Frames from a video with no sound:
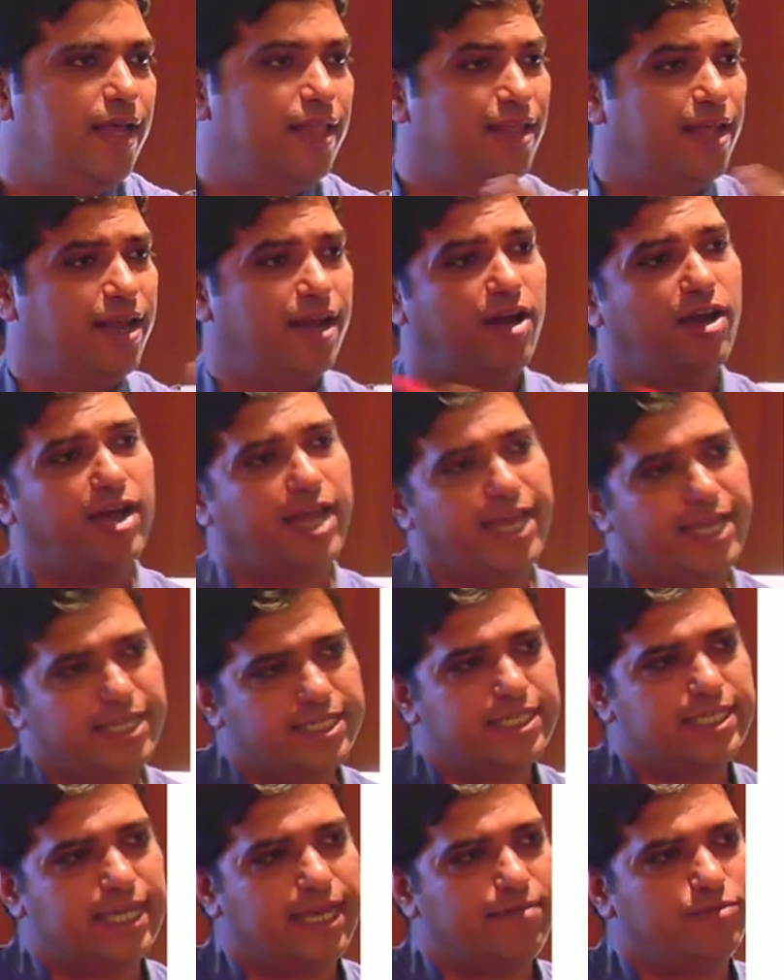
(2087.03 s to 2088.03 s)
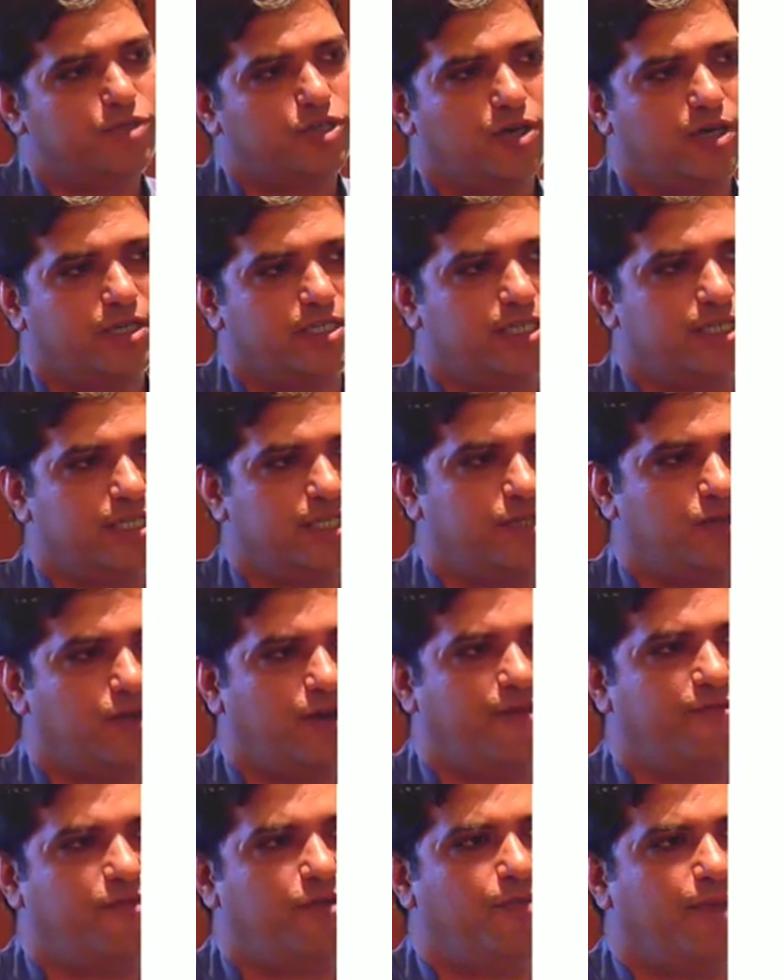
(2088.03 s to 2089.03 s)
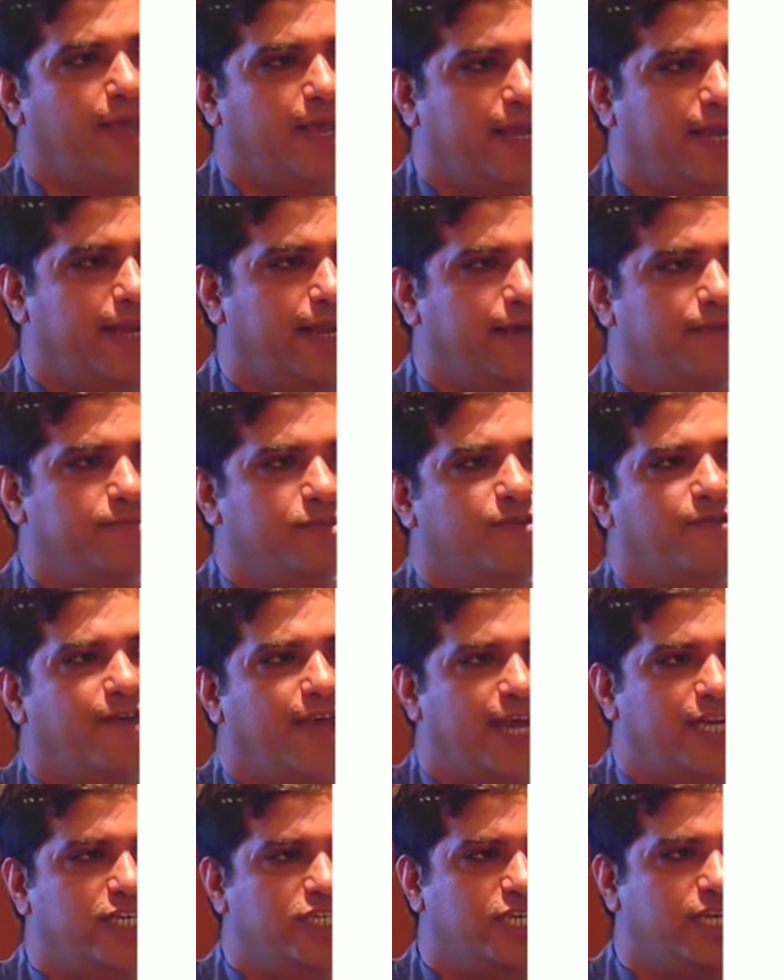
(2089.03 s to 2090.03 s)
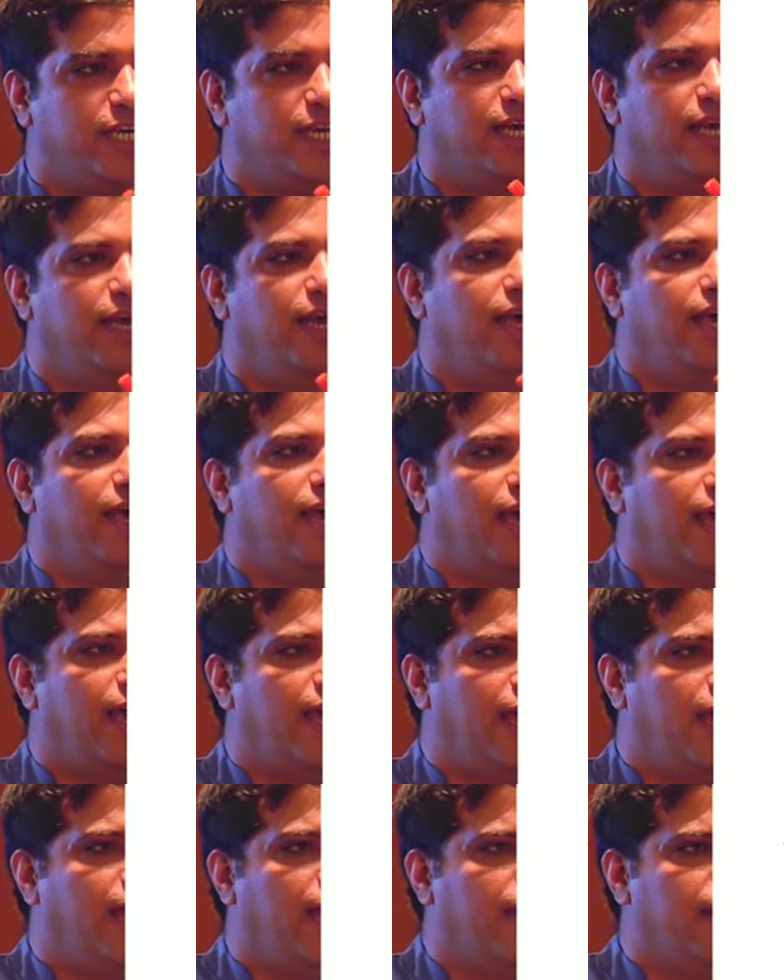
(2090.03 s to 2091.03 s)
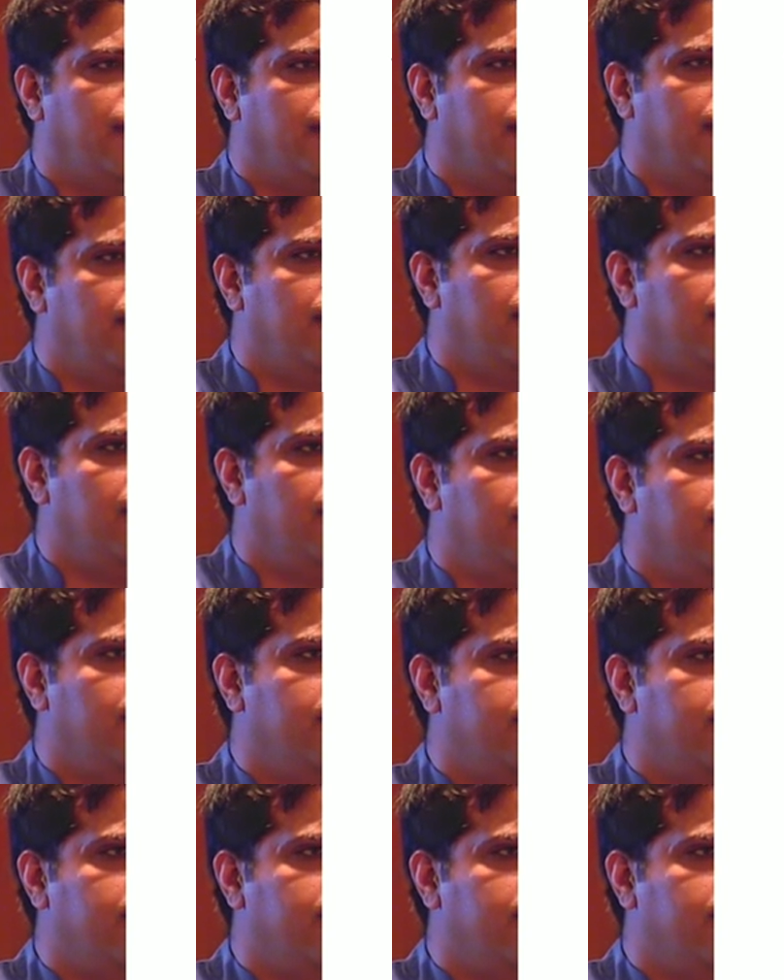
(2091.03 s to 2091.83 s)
there are again same choices you have to make in terms of caching, and uh,